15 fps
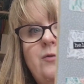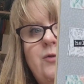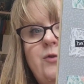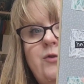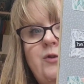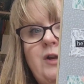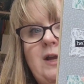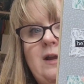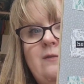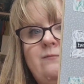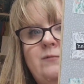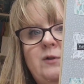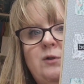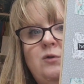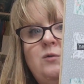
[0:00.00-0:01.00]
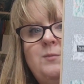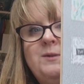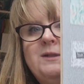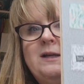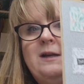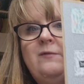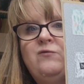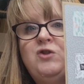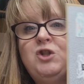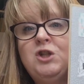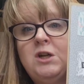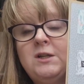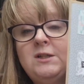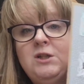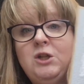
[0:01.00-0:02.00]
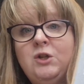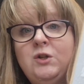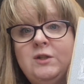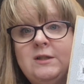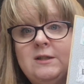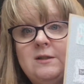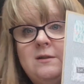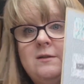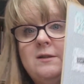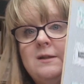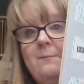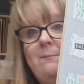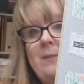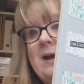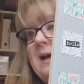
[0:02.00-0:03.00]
three envelopes, and I've just used some